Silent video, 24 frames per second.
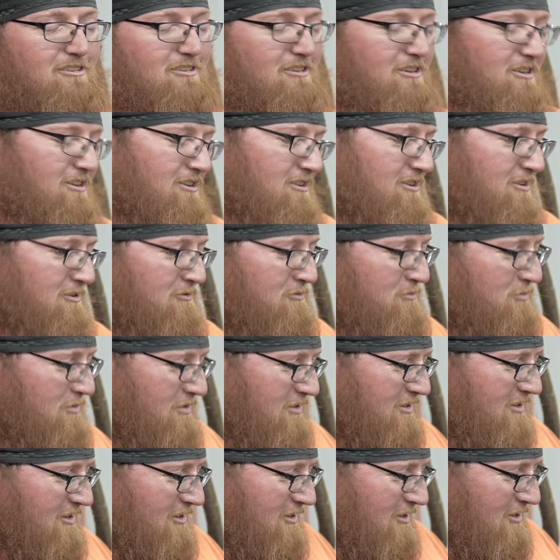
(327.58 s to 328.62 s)
Yeah, everybody
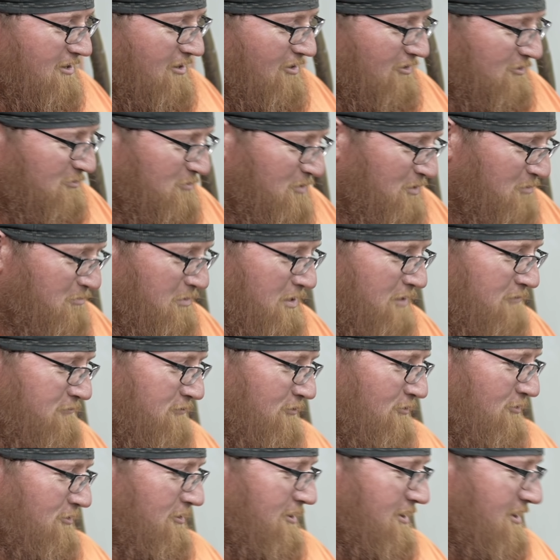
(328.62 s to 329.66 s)
kind of calls me the bed
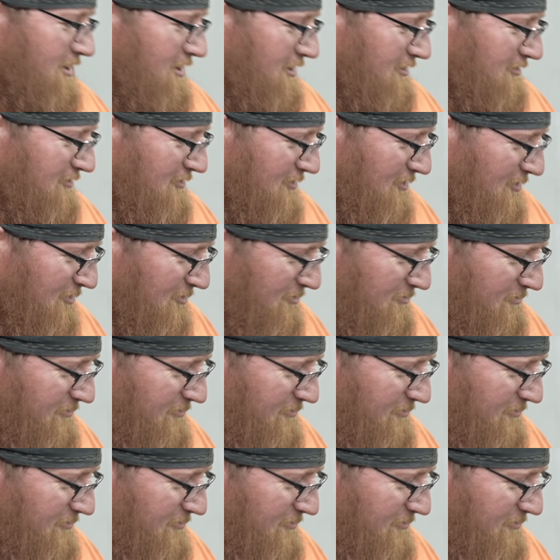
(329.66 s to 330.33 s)
floor guy, so.